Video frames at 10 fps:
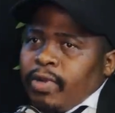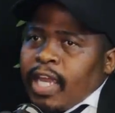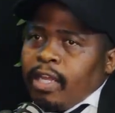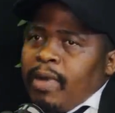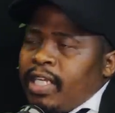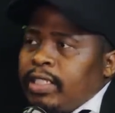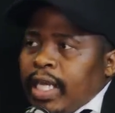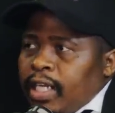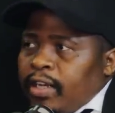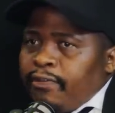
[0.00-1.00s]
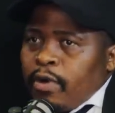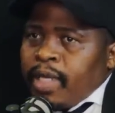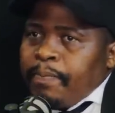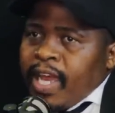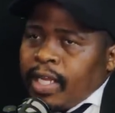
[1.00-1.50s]
we get money directly
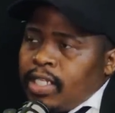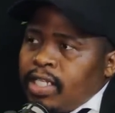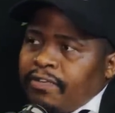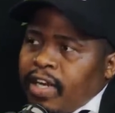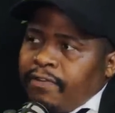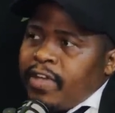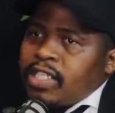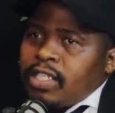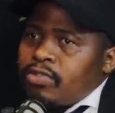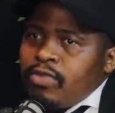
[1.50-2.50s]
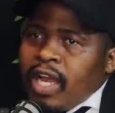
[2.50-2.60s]
from the bank in different phases.